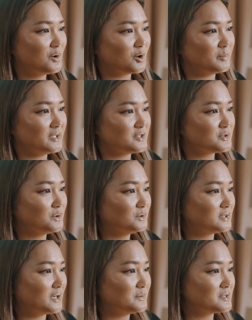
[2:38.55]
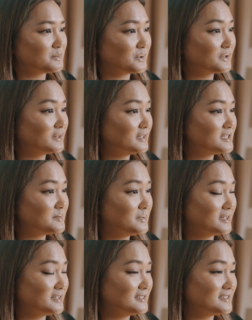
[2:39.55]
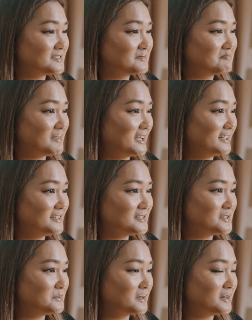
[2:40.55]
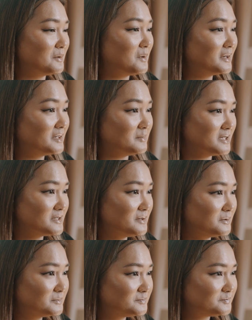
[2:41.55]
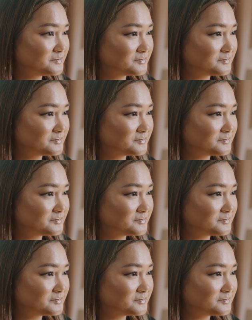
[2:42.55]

or being told I was worthless because I didn't do what they wanted me to.